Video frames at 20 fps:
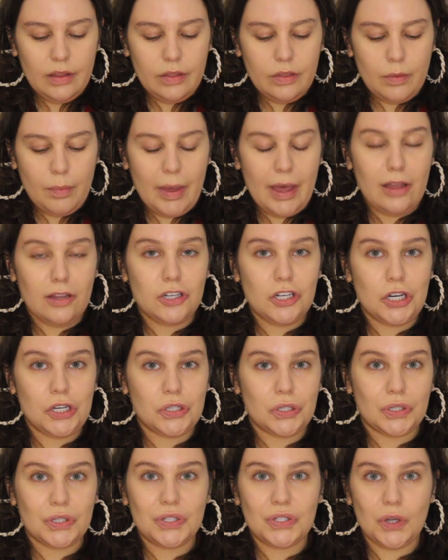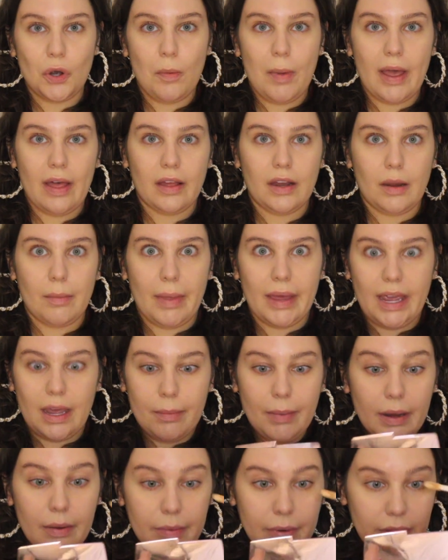the pale shades look so pale, and I'm like, am
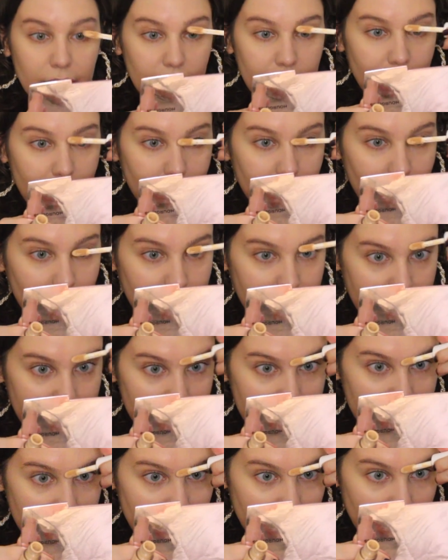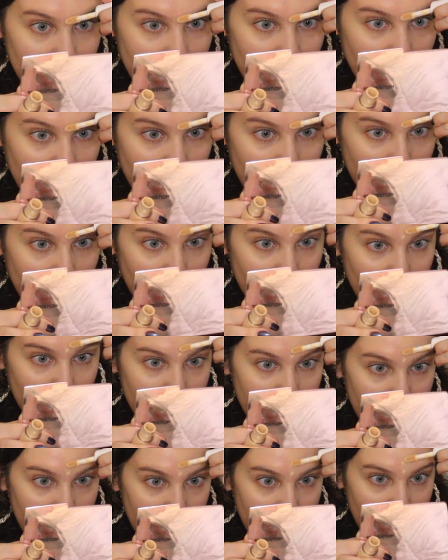I really that light? But
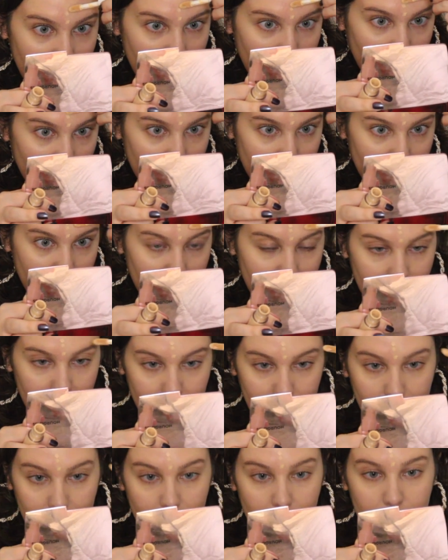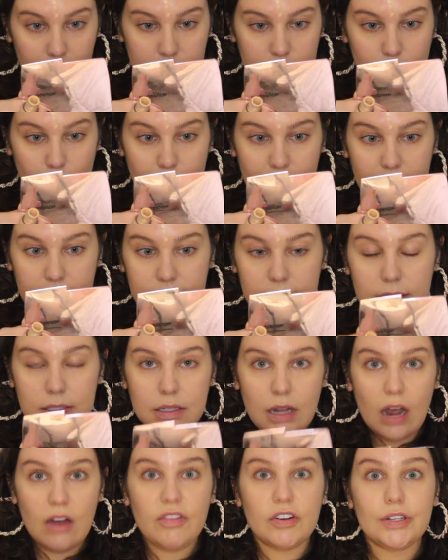maybe I am. So because this
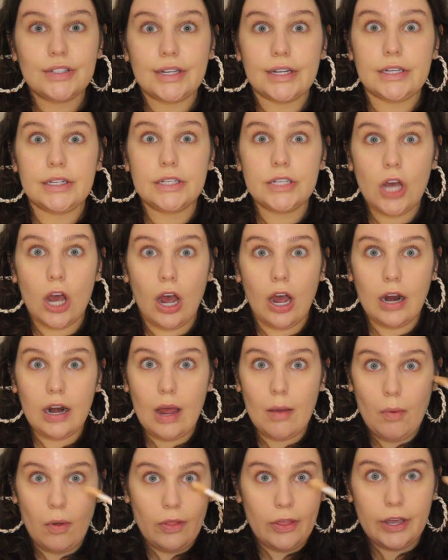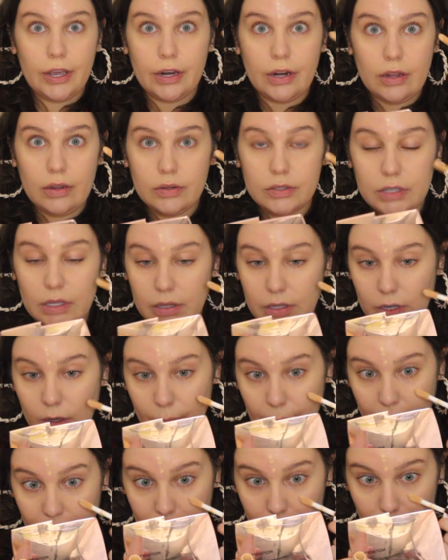covers a ton, I'm only going to use a little
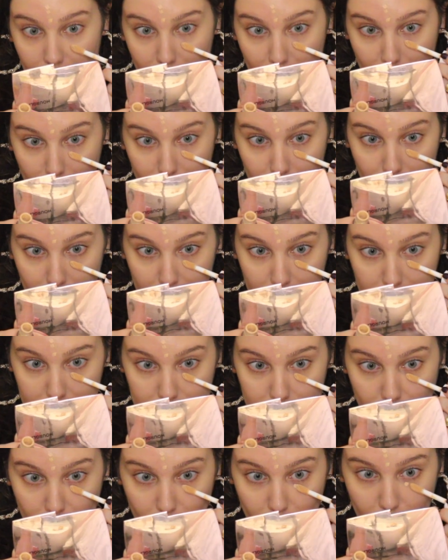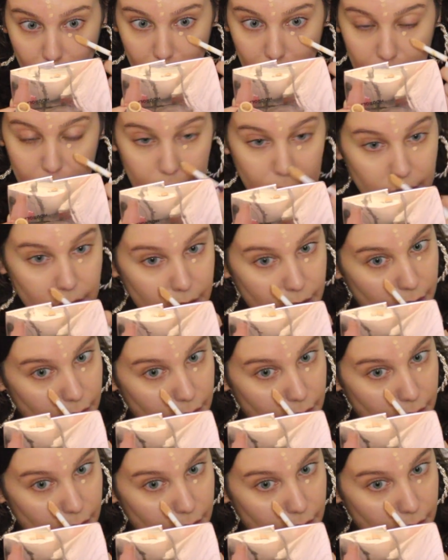bit. I'm going to use one